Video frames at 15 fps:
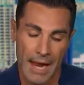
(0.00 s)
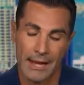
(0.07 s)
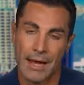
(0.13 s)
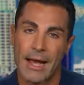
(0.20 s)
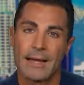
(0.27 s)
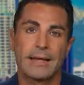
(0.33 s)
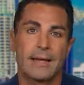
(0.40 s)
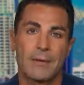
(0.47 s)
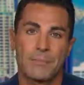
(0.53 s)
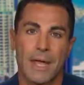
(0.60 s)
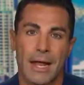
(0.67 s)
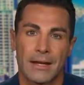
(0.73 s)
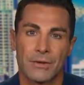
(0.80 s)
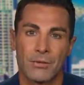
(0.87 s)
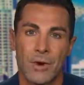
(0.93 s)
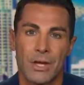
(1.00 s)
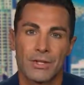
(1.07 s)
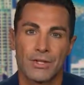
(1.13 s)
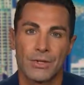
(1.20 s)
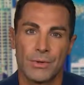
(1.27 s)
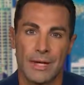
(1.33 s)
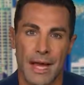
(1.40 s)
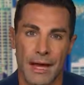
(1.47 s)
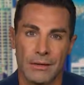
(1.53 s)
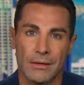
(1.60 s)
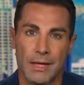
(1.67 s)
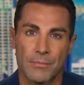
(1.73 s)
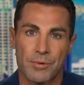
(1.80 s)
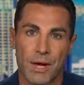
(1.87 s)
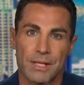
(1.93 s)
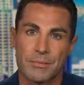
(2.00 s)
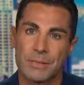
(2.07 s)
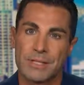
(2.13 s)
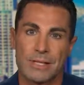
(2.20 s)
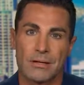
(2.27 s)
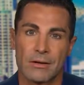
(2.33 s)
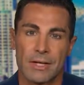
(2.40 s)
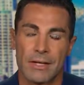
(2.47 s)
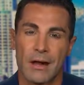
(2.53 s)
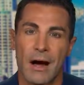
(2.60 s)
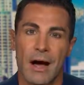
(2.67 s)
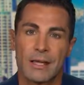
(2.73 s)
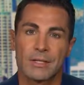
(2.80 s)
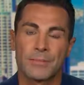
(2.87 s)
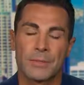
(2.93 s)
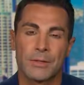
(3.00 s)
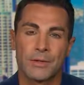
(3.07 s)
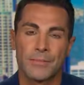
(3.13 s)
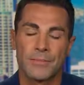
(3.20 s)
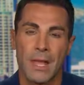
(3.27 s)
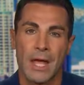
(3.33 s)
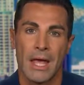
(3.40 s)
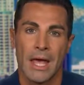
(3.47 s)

And I ended up getting rushed to an LA Presbyterian hospital.